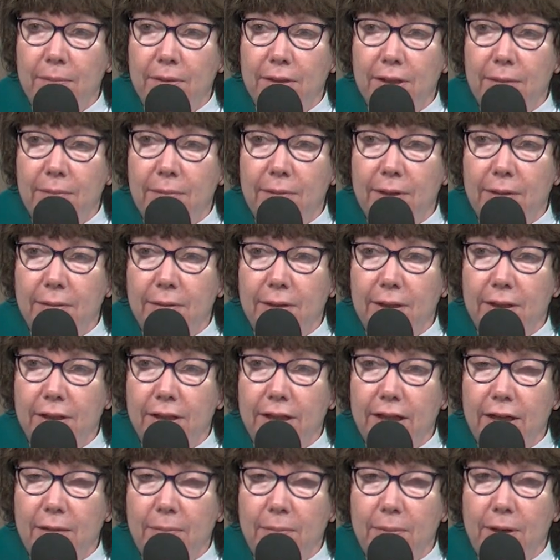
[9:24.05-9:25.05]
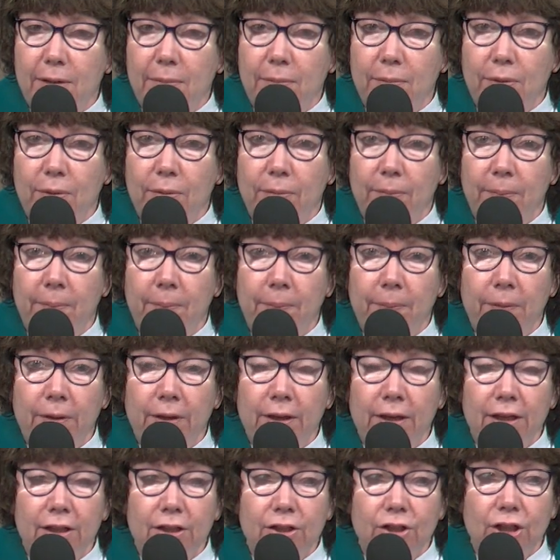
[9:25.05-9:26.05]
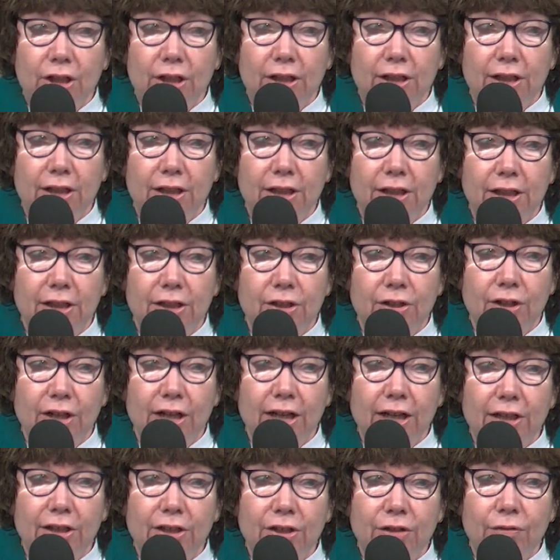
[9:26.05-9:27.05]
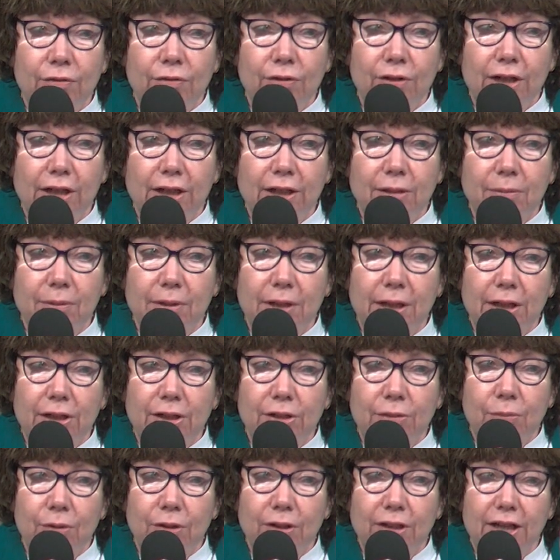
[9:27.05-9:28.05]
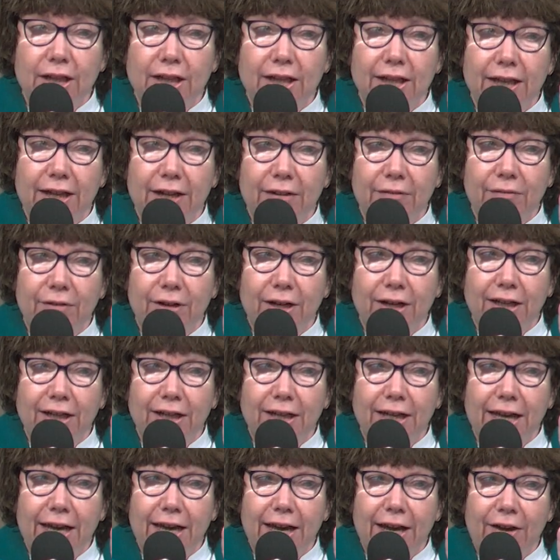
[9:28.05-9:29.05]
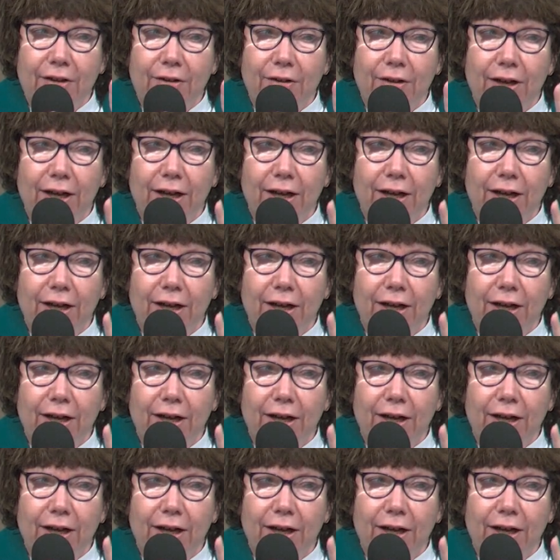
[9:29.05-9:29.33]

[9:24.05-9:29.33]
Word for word: Sometimes I'll say to people, Jesus is going to ask you for an explanation one day. Get it ready now.